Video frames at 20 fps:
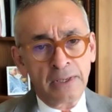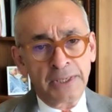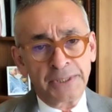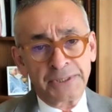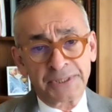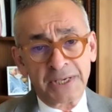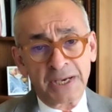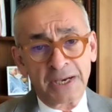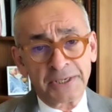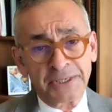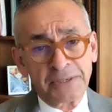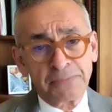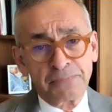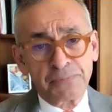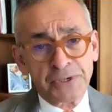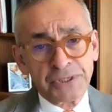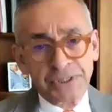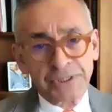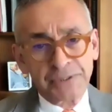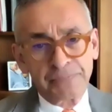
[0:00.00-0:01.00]
His guiding
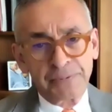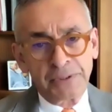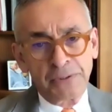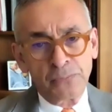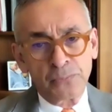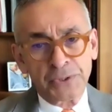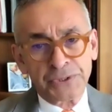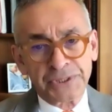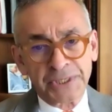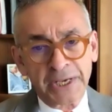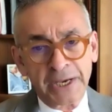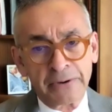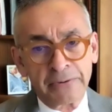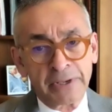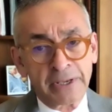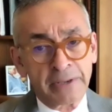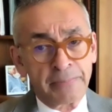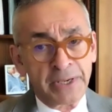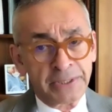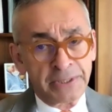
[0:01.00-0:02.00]
principle was
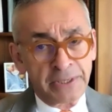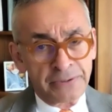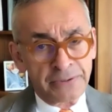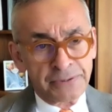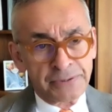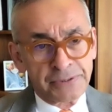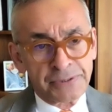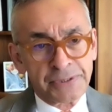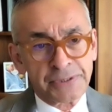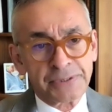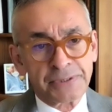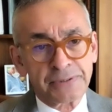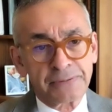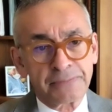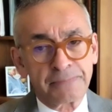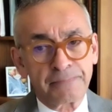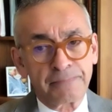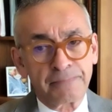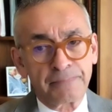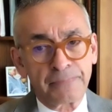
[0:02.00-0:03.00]
caring about others.
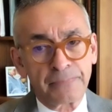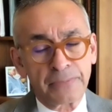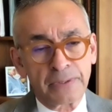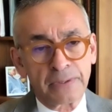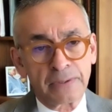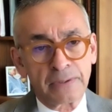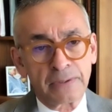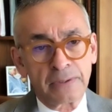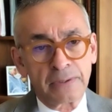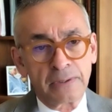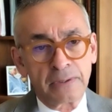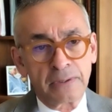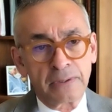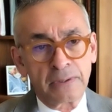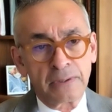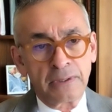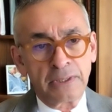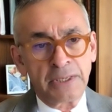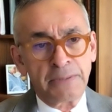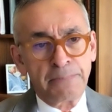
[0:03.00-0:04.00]

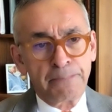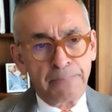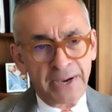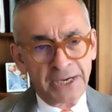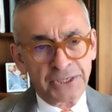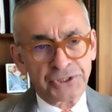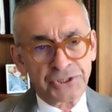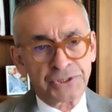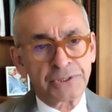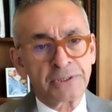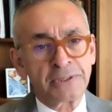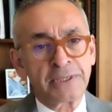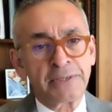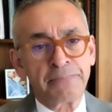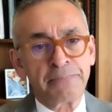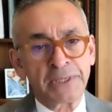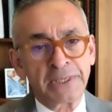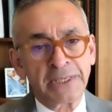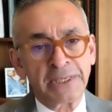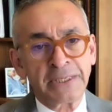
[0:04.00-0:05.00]
He
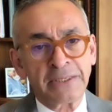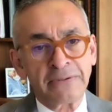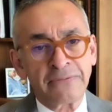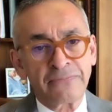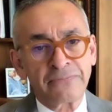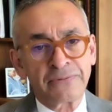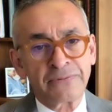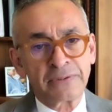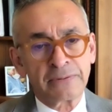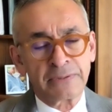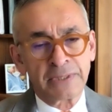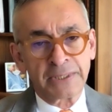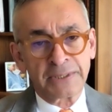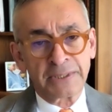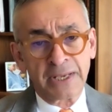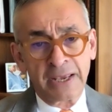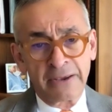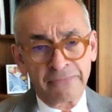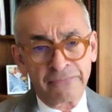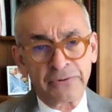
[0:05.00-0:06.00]
passionately believed
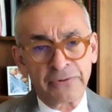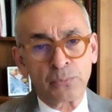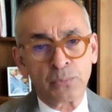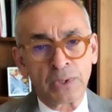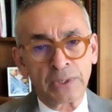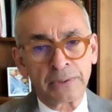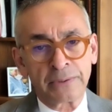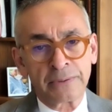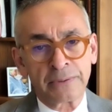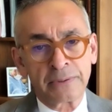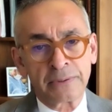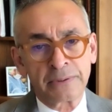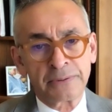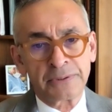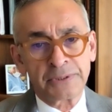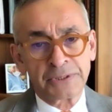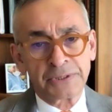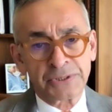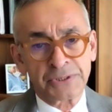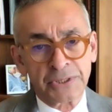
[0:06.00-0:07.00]
that everyone
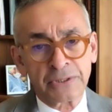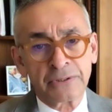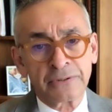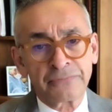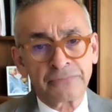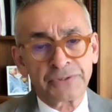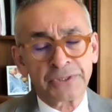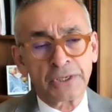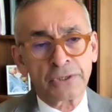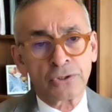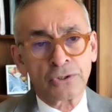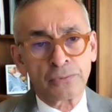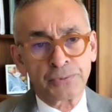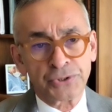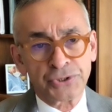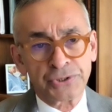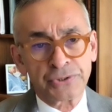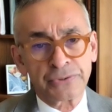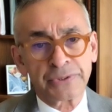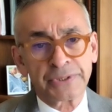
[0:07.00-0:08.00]
deserved an
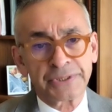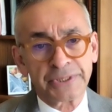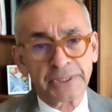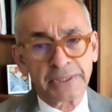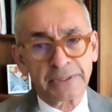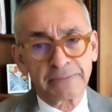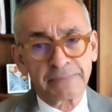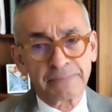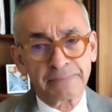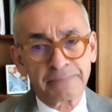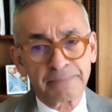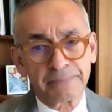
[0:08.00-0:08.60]
opportunity.